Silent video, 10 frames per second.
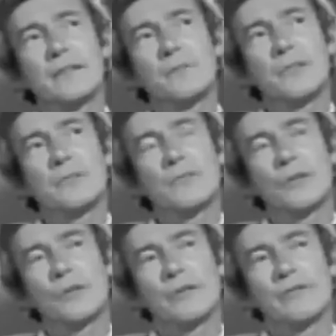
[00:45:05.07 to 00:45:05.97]
the Supreme
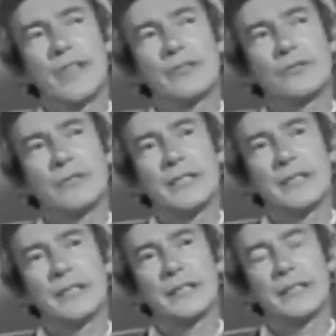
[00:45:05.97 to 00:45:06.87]
Court eventually